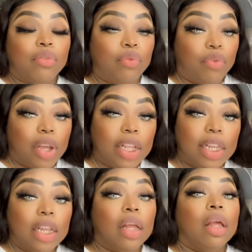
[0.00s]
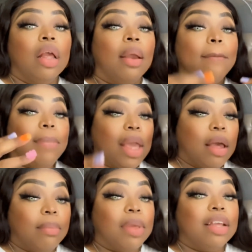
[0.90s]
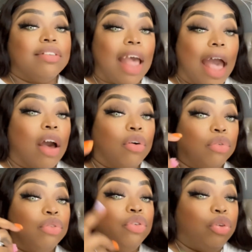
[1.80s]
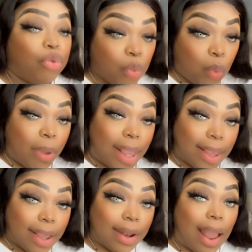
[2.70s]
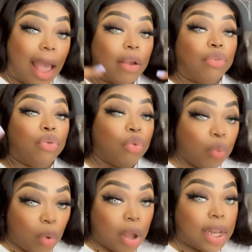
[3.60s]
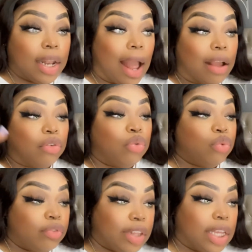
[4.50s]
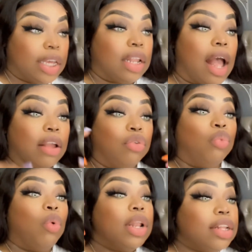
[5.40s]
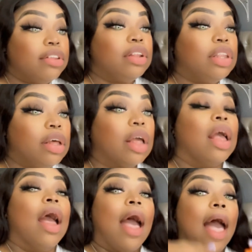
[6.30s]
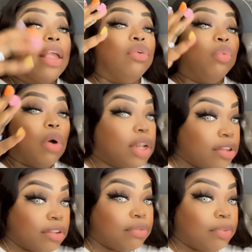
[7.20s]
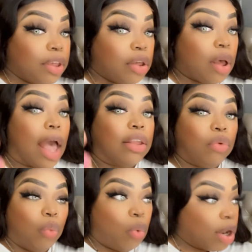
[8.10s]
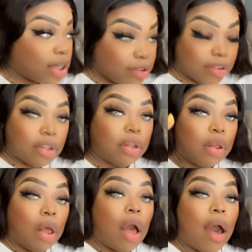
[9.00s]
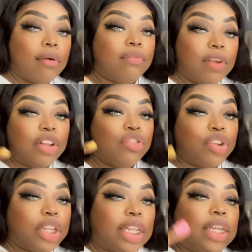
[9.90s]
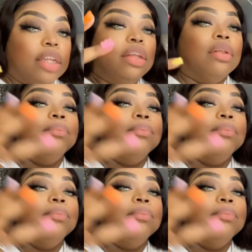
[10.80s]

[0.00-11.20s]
Really, makeup is how you make it, how you want it, how you see it, how you want it to look, how you want it to feel, how you want it to eventually,